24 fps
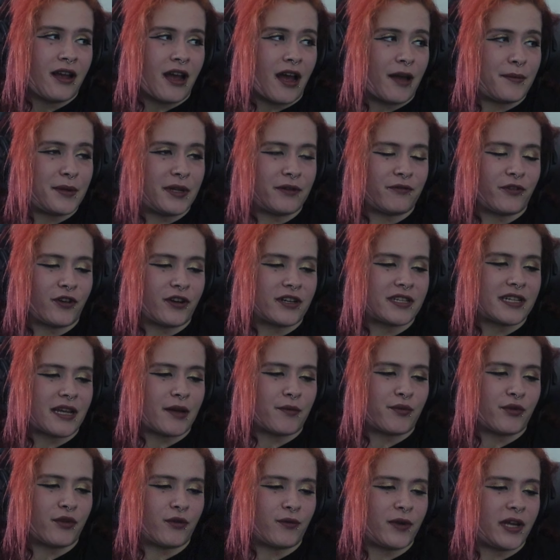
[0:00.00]
I mean, for
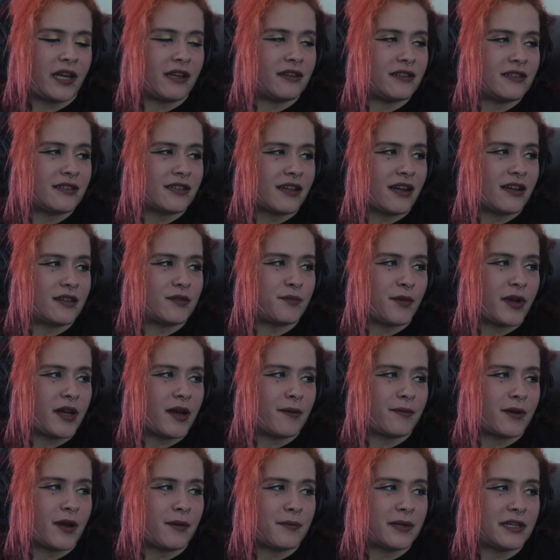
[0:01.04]
example, we can discuss my
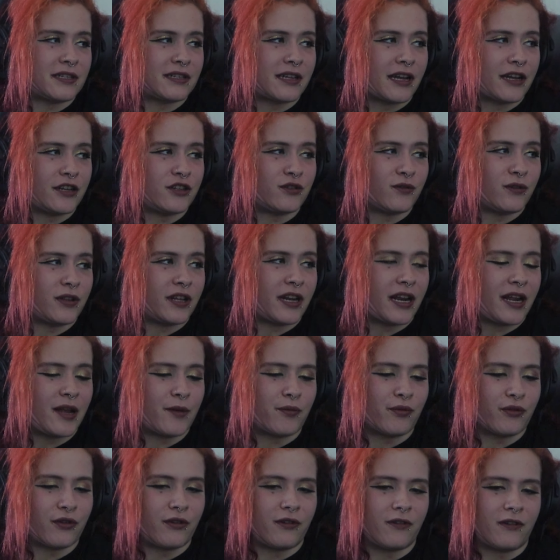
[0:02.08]
upcoming schedule in
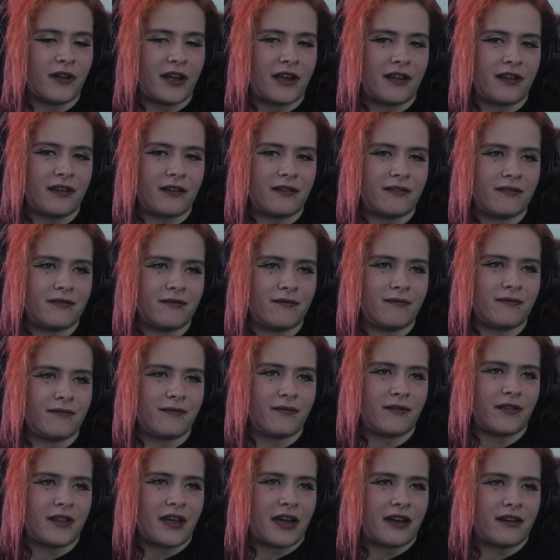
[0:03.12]
April, and
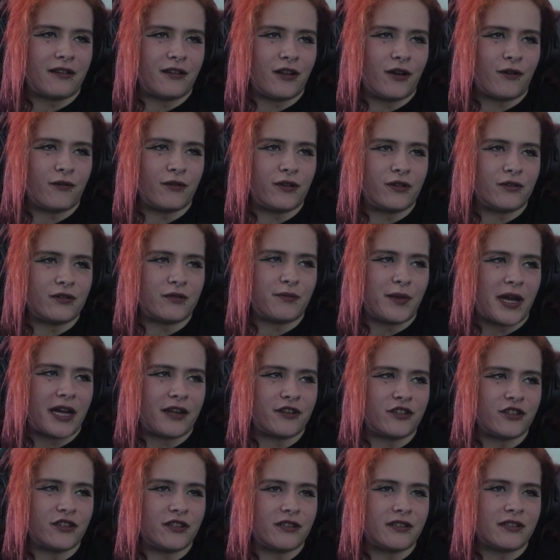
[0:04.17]
that alone, those
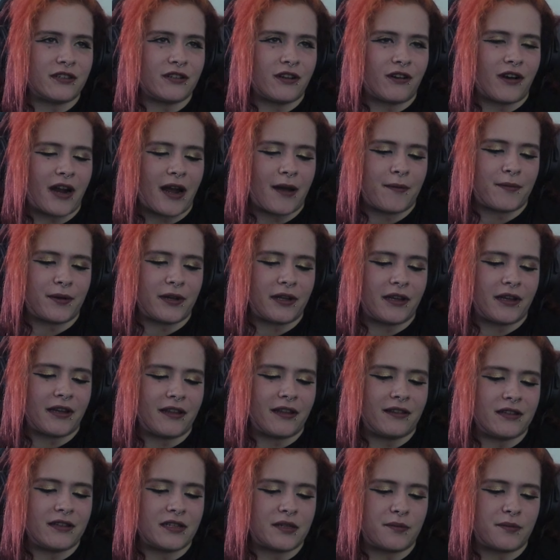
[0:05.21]
matches are happening in the